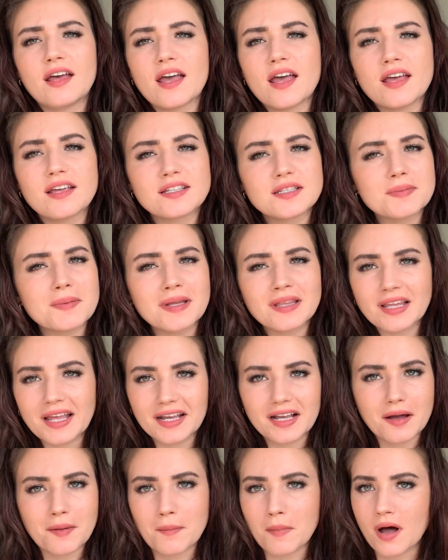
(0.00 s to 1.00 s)
It's been
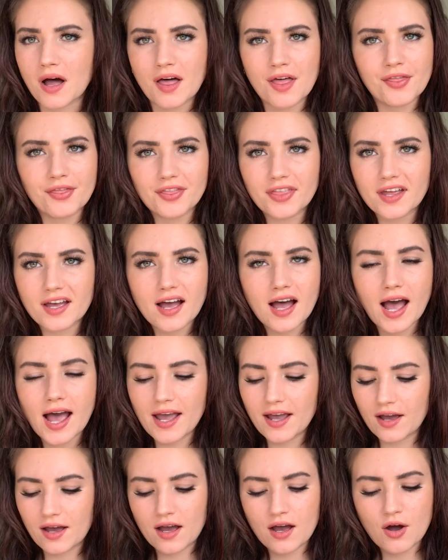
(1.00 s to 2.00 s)
like a month. I
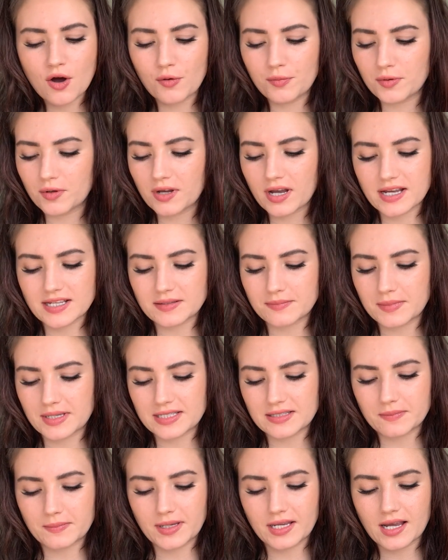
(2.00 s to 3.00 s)
hope you guys
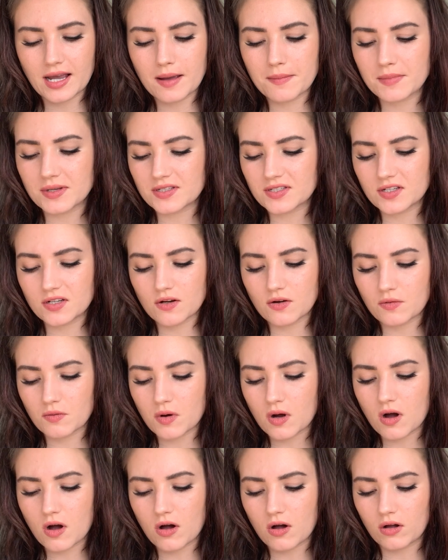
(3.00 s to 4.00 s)
miss me. I miss you
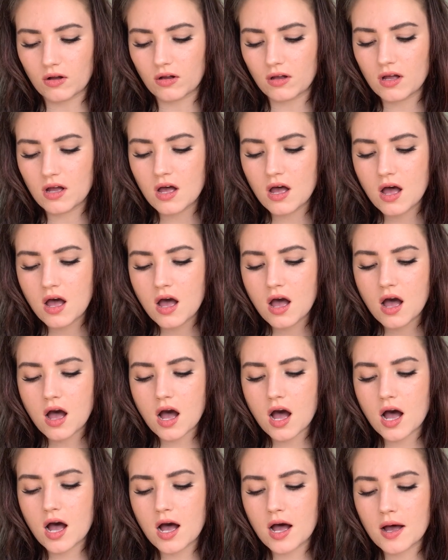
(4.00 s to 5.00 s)
all.
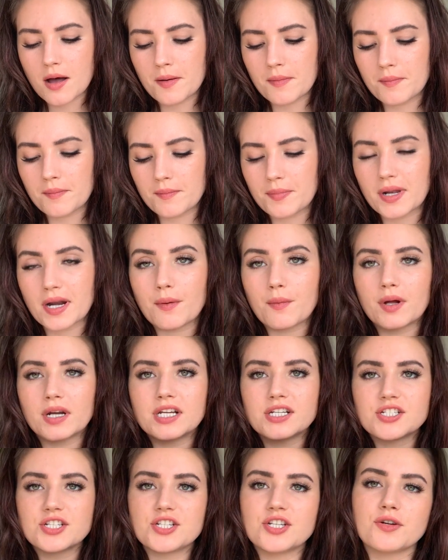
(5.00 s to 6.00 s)
But I
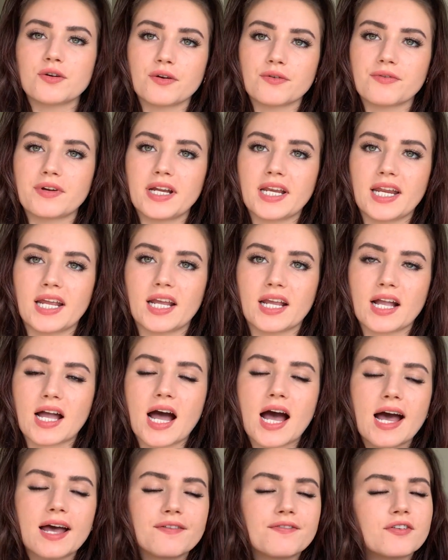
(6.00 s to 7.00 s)
wanted to do a reading.
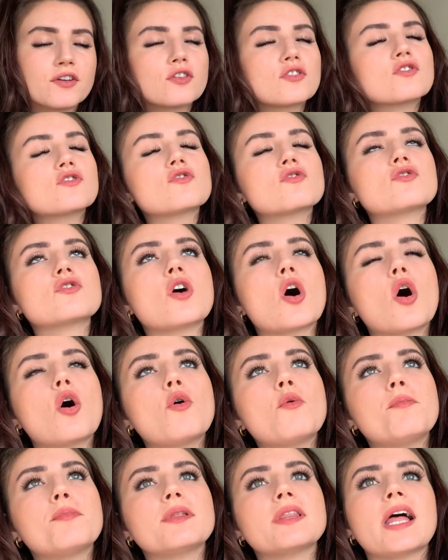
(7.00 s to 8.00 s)
I feel so
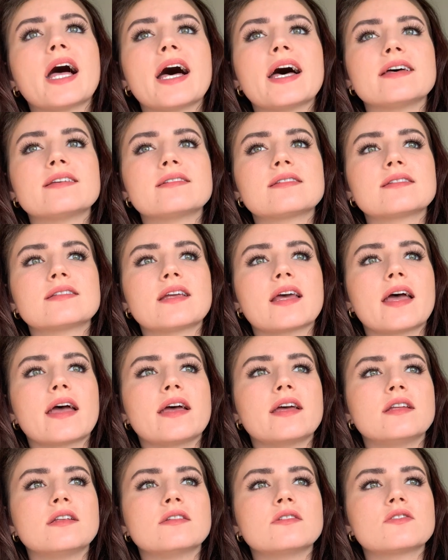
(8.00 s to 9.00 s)
blessed
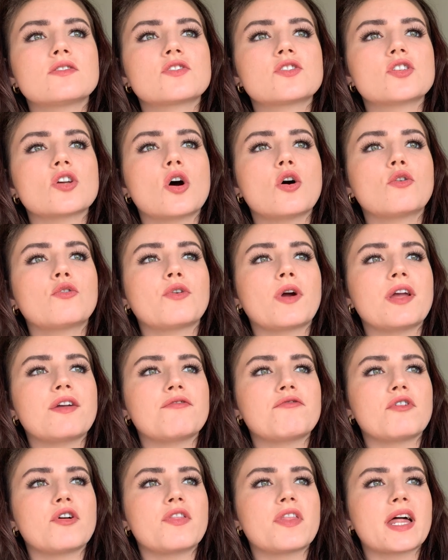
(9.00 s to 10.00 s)
and so
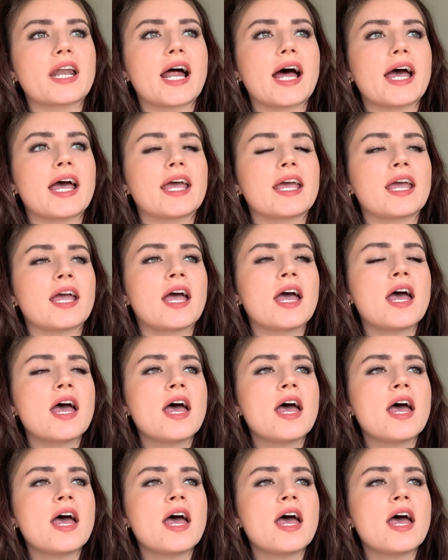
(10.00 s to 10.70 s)
grateful that I